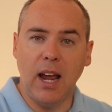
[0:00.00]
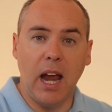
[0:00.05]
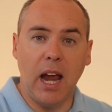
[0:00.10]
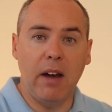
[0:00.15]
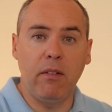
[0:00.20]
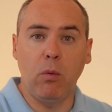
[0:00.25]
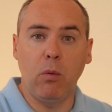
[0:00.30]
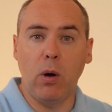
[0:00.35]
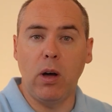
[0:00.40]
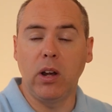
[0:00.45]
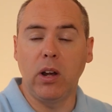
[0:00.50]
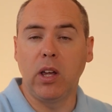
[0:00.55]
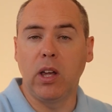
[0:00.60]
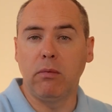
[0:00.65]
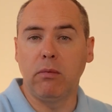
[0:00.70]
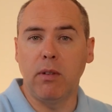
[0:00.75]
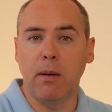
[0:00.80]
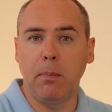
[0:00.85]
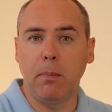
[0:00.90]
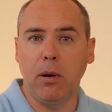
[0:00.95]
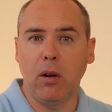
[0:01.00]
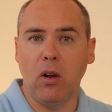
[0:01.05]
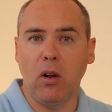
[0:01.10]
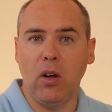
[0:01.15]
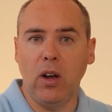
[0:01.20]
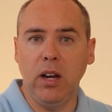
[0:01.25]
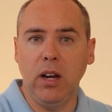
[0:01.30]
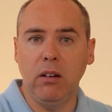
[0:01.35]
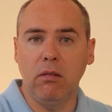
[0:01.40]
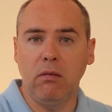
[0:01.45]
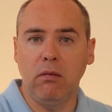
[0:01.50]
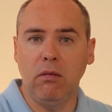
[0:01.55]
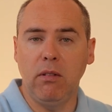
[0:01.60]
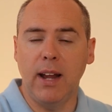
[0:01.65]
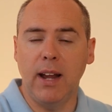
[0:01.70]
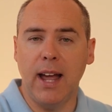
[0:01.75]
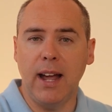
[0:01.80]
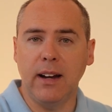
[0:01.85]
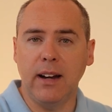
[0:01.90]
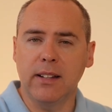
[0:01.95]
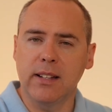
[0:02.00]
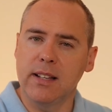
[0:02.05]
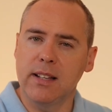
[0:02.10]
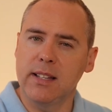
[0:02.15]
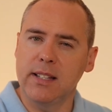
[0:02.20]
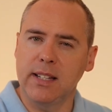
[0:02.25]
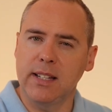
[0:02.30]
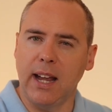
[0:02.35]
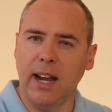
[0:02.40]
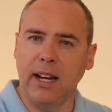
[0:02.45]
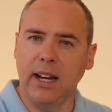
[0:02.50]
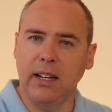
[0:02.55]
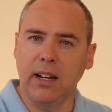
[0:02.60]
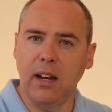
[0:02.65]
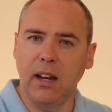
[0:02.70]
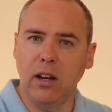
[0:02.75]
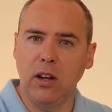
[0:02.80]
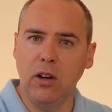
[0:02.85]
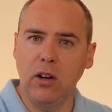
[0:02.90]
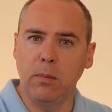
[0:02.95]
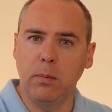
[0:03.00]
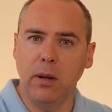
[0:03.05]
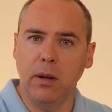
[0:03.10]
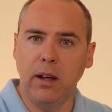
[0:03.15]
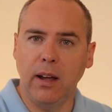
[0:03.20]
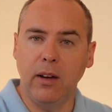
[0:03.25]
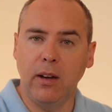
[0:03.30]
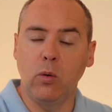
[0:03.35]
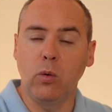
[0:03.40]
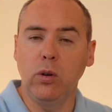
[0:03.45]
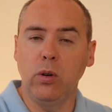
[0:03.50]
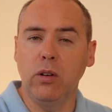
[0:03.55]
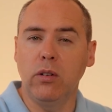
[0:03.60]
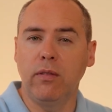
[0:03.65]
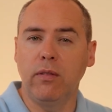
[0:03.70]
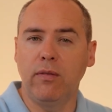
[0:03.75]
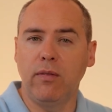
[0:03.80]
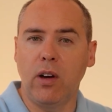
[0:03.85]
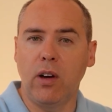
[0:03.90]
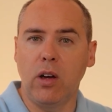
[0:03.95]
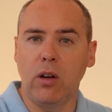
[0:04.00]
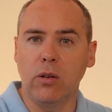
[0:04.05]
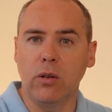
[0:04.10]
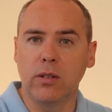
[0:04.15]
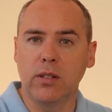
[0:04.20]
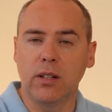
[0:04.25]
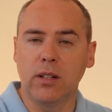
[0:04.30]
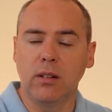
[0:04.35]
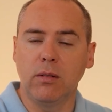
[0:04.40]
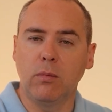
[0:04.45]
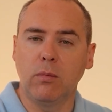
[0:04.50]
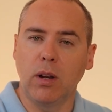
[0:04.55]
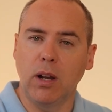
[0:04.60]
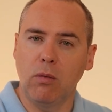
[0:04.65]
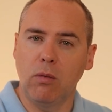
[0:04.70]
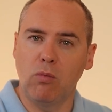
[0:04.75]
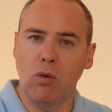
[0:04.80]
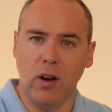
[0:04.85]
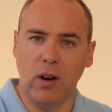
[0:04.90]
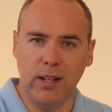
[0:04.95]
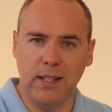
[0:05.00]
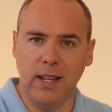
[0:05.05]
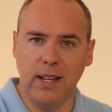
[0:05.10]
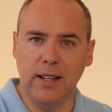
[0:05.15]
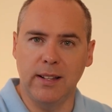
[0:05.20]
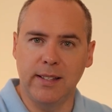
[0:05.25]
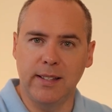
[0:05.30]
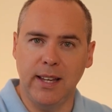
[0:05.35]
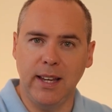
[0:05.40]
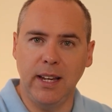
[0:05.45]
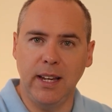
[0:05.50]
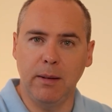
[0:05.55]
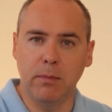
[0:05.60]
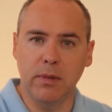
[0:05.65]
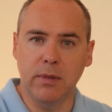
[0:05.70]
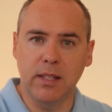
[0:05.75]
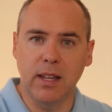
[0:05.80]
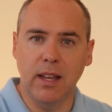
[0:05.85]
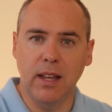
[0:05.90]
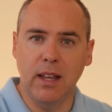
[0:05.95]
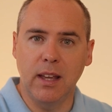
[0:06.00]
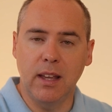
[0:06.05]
Everyone can reply, react, and stay in the loop, and all your files will are right in Teams.